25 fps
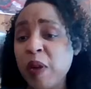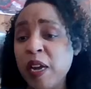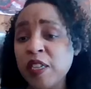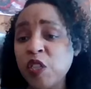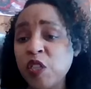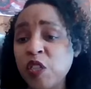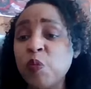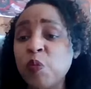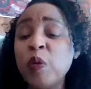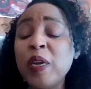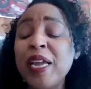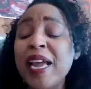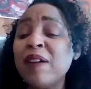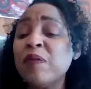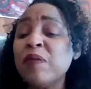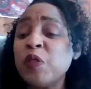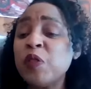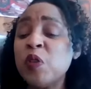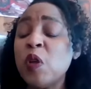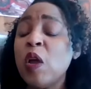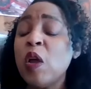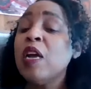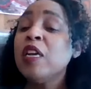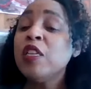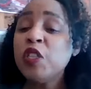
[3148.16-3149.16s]
much. We have
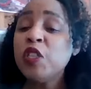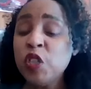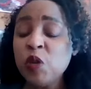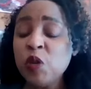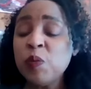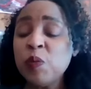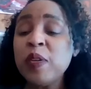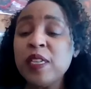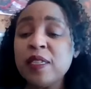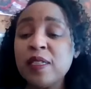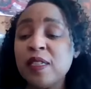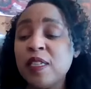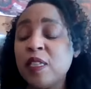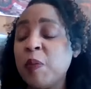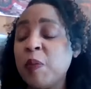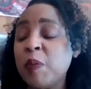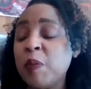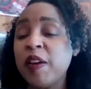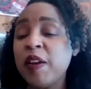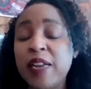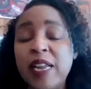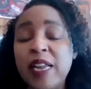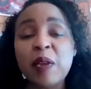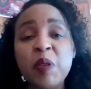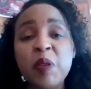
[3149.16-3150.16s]
2 minutes to
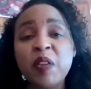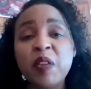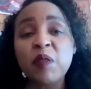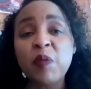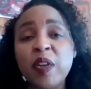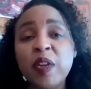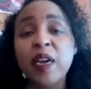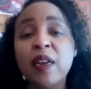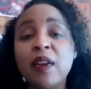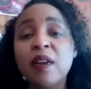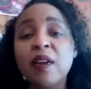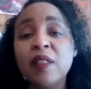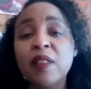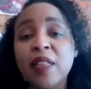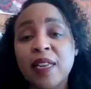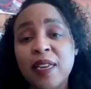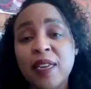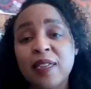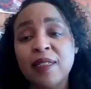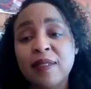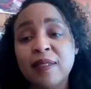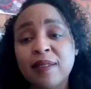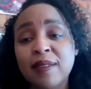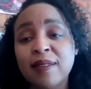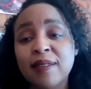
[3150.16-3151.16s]
spare. I can't believe we got all that
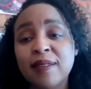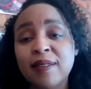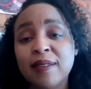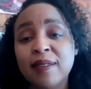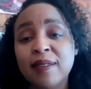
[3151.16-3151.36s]
in.